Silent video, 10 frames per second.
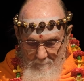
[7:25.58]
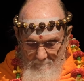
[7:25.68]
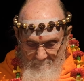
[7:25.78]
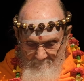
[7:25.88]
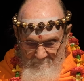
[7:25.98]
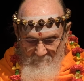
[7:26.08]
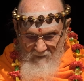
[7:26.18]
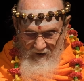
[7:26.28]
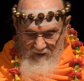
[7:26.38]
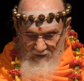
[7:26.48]

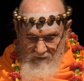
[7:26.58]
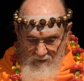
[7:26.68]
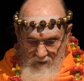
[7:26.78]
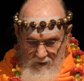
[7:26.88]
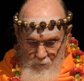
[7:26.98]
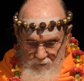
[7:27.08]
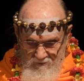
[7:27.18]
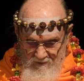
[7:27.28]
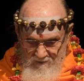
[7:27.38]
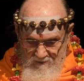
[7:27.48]

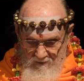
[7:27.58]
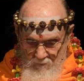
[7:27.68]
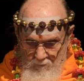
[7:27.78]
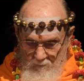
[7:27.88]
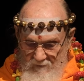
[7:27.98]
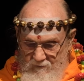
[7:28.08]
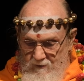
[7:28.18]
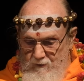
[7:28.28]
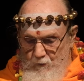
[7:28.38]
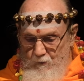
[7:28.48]
M-i-a-u-si-si-um, lifting
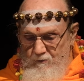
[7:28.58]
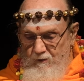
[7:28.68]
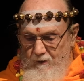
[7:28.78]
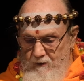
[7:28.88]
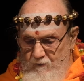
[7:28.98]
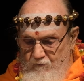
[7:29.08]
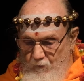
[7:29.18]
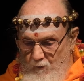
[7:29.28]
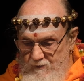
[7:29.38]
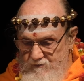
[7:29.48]
the kundalini
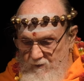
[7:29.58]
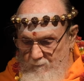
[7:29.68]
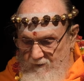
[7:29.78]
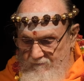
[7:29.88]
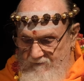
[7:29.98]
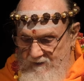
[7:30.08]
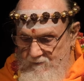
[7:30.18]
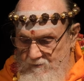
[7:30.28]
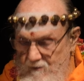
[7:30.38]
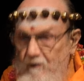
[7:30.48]
force from the feet
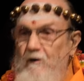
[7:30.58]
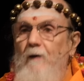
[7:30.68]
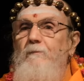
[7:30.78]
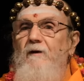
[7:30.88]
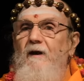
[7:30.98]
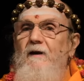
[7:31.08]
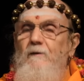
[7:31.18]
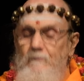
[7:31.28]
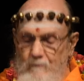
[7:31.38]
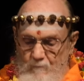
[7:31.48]
to the top of the head.
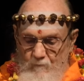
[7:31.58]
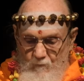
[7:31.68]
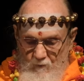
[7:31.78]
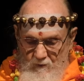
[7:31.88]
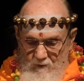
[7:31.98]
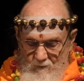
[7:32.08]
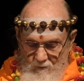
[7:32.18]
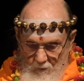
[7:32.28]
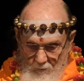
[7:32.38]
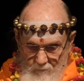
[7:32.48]

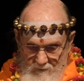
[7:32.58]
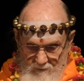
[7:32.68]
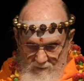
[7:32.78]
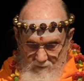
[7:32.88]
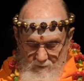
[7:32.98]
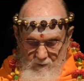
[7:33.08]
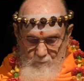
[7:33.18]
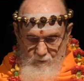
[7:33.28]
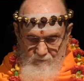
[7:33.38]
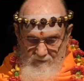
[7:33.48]
So, very
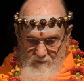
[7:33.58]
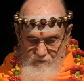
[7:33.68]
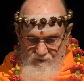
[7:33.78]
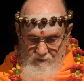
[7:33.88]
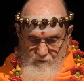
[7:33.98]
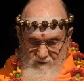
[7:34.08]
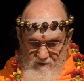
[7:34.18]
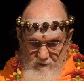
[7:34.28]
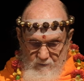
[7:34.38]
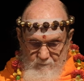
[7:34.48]
profound series
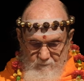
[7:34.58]
there.